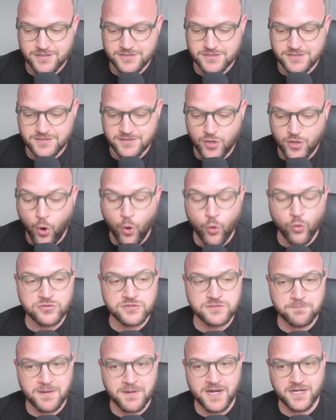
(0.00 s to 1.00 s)
the
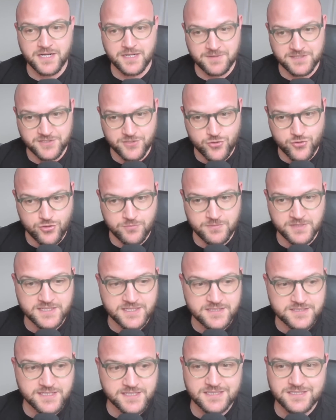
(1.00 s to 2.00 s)
old parliament in Germany
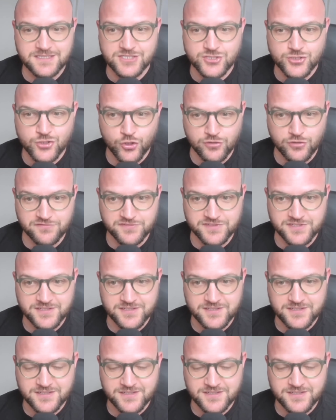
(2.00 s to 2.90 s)
doesn't get dissolved.